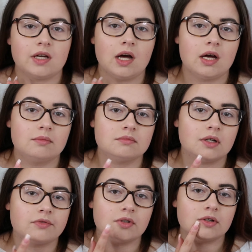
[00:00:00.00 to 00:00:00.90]

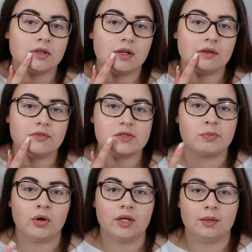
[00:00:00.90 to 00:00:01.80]
I've got a lovely
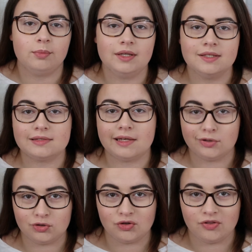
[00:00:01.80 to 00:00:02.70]
spot here, please
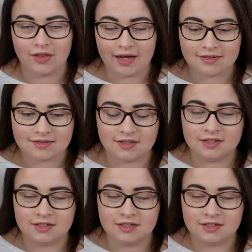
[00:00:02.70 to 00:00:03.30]
ignore that.